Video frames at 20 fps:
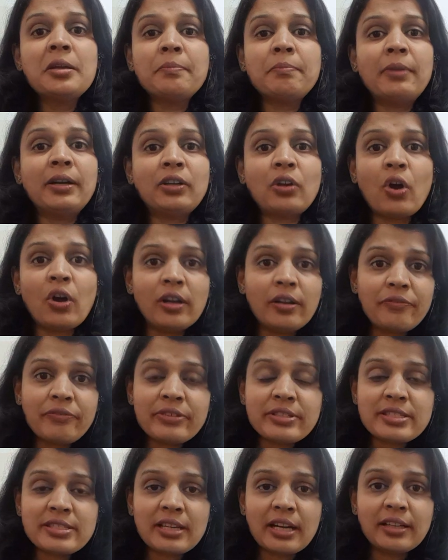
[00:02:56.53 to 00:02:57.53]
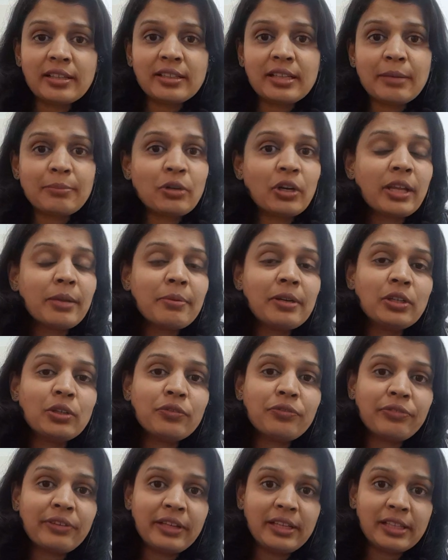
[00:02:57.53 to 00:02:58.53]
but all of a sudden I'm not able to
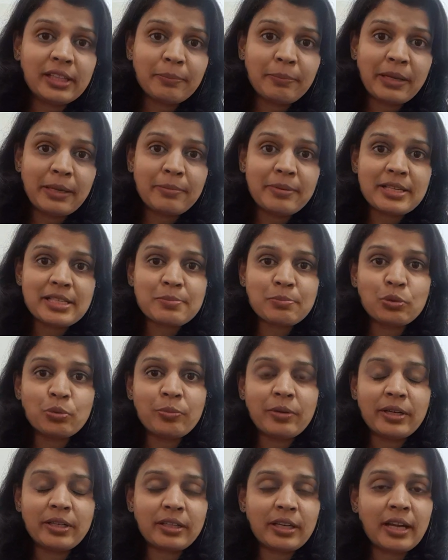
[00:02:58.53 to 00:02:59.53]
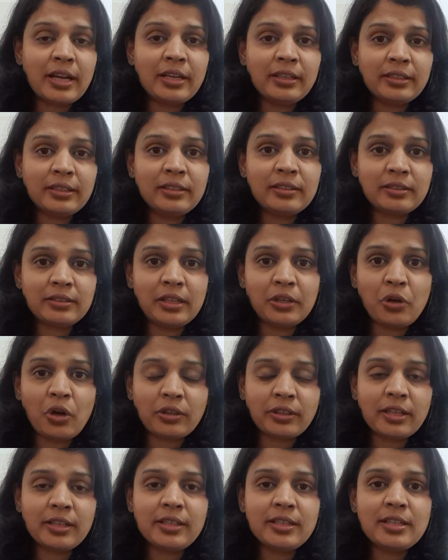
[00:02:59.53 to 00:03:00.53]
feel the baby's movement, and the
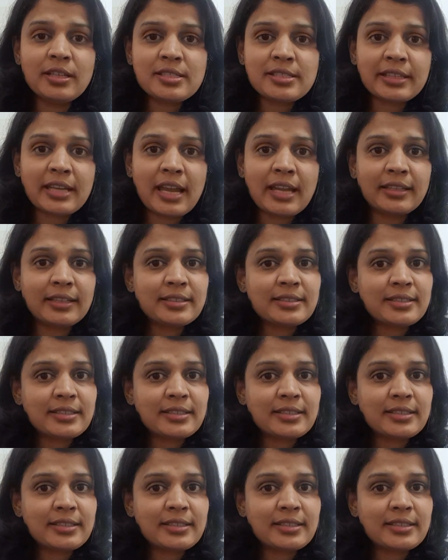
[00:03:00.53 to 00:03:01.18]
doctor did a scan and